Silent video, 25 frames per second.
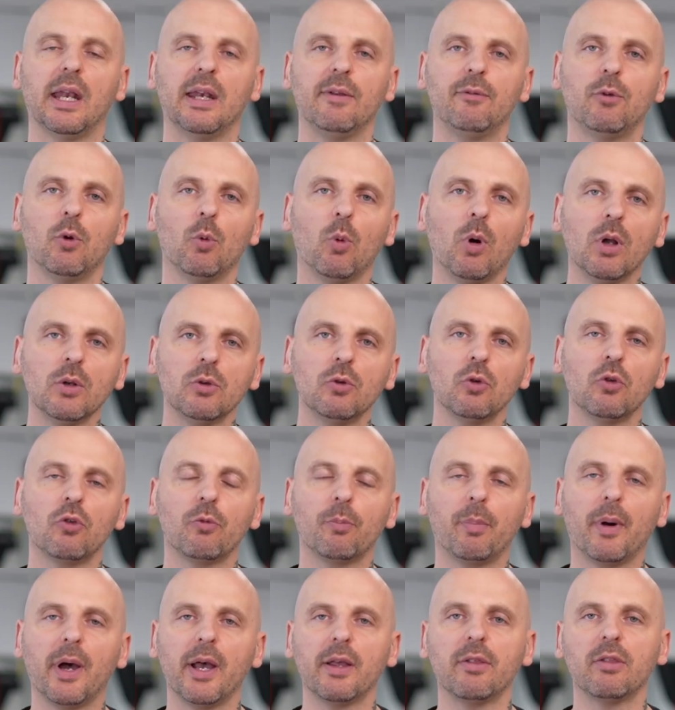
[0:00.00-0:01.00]
If you want
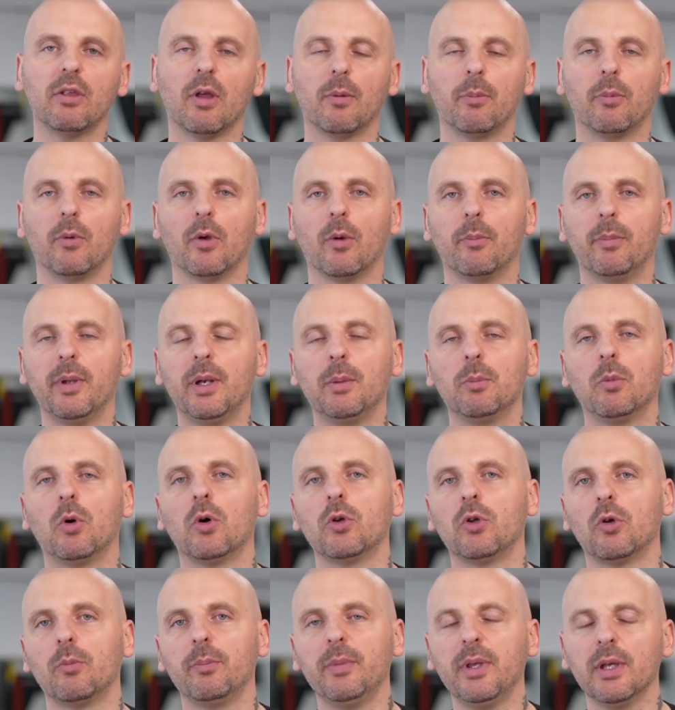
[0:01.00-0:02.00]
to spice up a bit
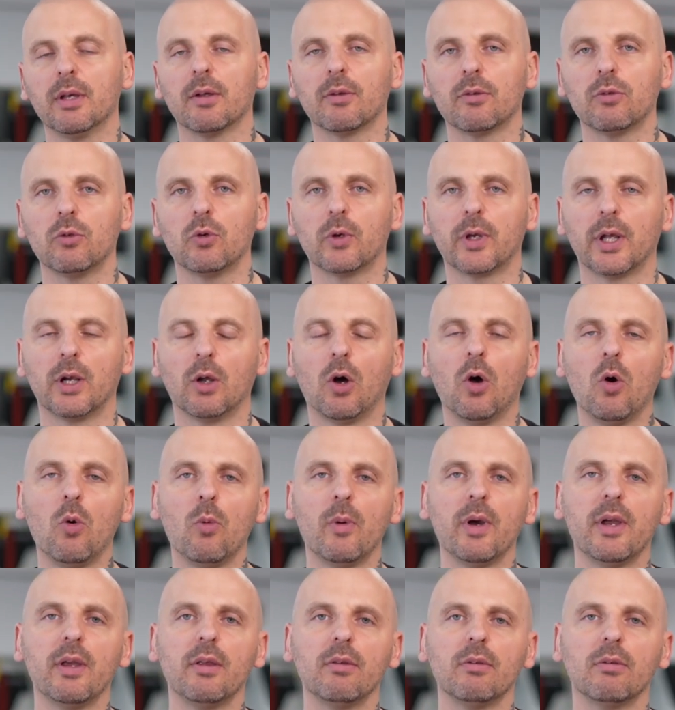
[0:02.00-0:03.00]
more your meals, you can
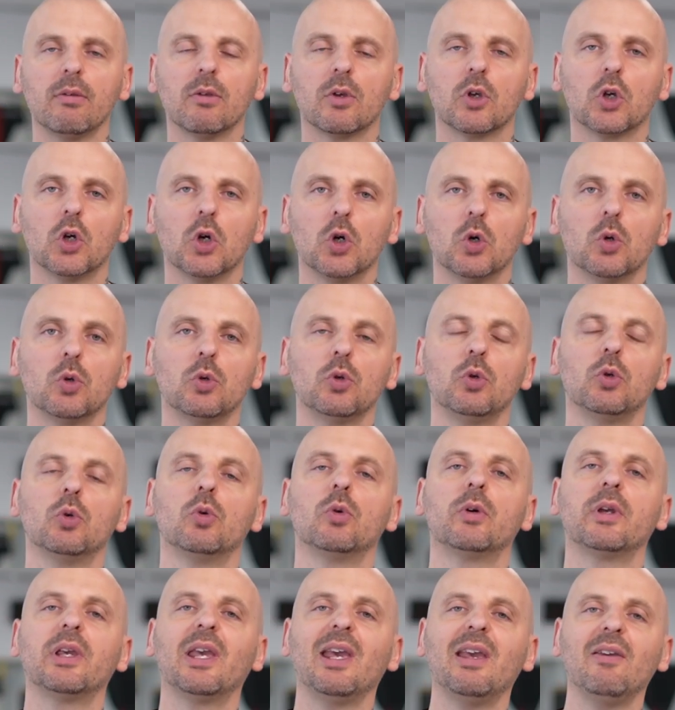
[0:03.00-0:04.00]
always go
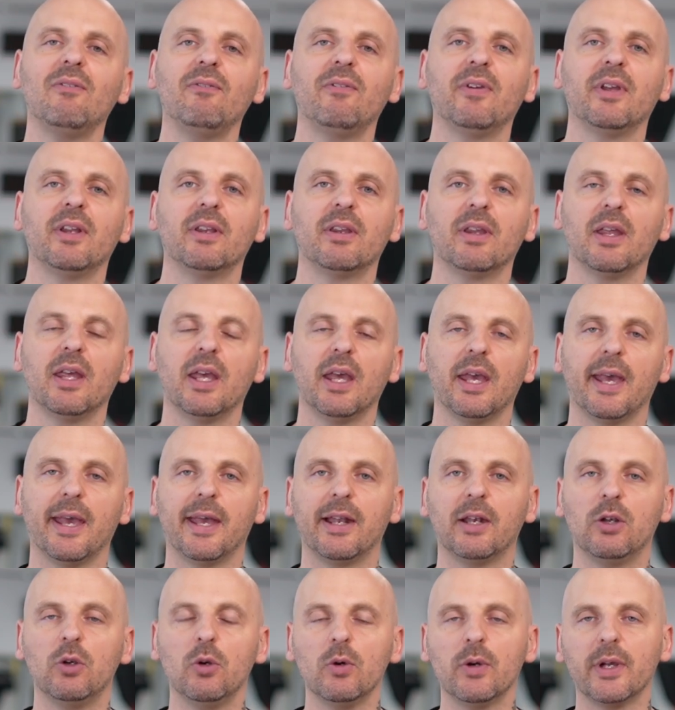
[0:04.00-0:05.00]
to KFit
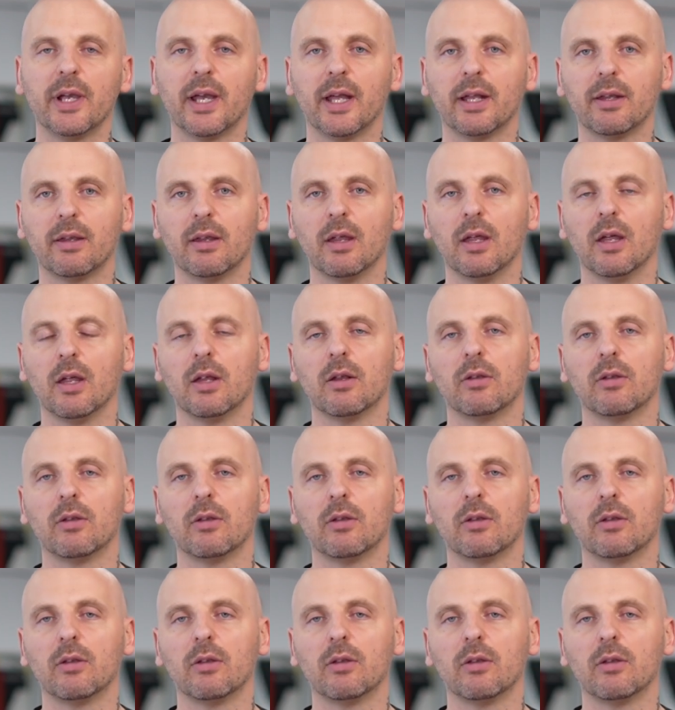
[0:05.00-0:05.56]
and look at